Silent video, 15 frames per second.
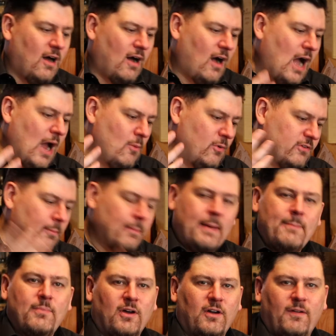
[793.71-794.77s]
I was a
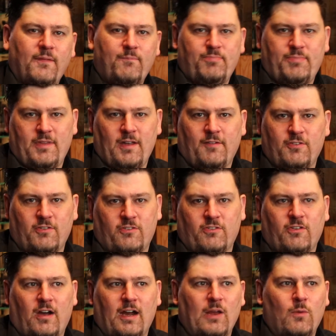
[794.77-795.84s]
member of the
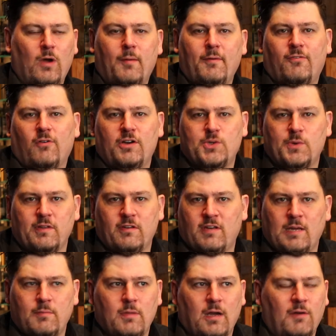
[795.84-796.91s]
Society well before I joined the
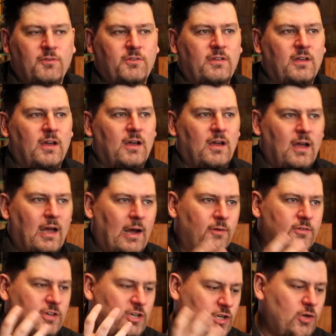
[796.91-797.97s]
team. I was
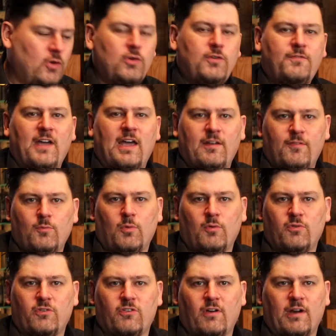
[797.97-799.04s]
a huge fan of what
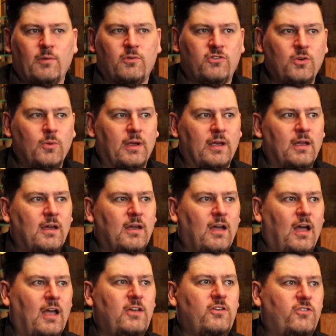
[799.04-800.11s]
the Society was doing.
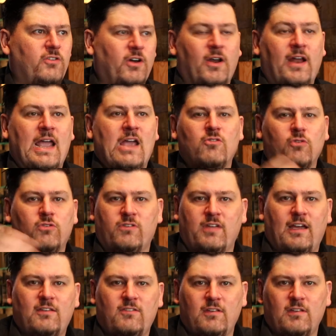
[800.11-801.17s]
I used to go to Andrew's
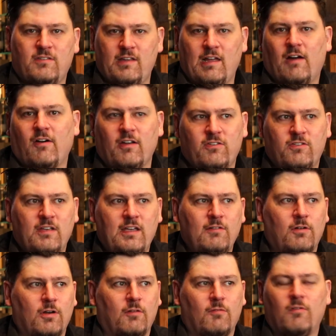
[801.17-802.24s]
tastings at the RAC
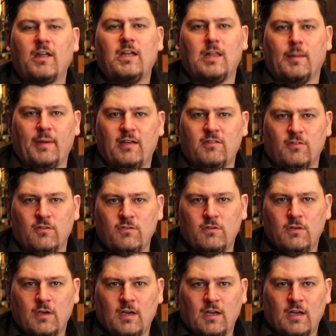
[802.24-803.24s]
on a regular basis.